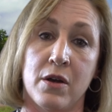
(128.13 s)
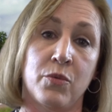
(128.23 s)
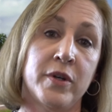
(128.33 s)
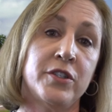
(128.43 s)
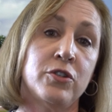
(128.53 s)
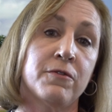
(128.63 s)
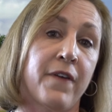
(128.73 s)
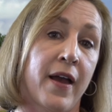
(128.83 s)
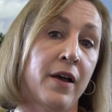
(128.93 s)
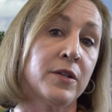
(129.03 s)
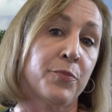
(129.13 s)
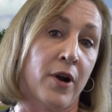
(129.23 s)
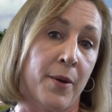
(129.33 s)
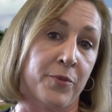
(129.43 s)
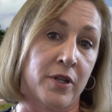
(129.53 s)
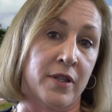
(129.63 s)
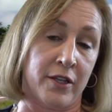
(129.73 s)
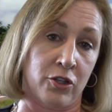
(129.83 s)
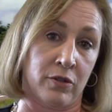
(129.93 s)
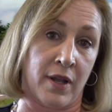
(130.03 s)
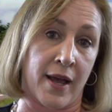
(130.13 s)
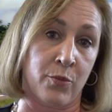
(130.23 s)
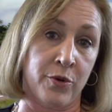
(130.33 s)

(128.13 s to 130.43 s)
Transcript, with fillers: Once you've found a property that you like,